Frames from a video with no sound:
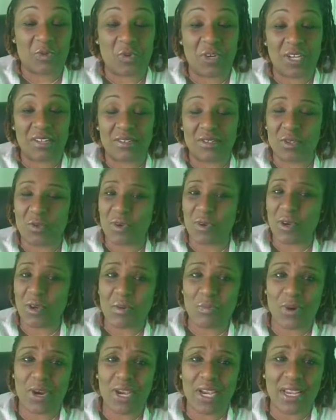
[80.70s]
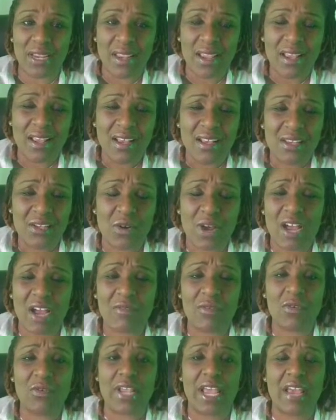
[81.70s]
as well. And so we're going to bring,
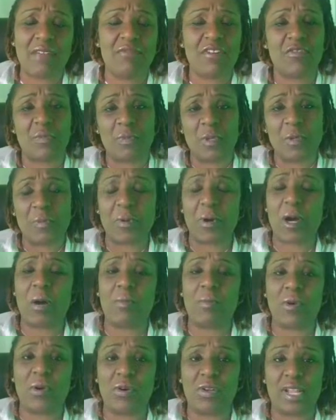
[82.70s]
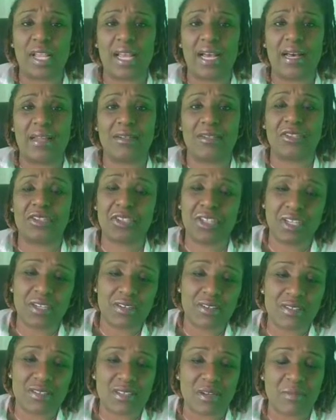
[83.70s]
have different people come on to kind of
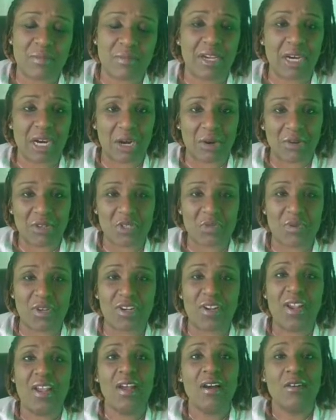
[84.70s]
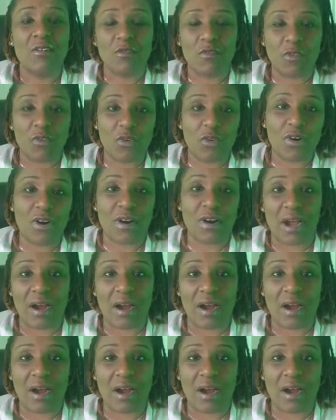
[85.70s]
share some encouragement for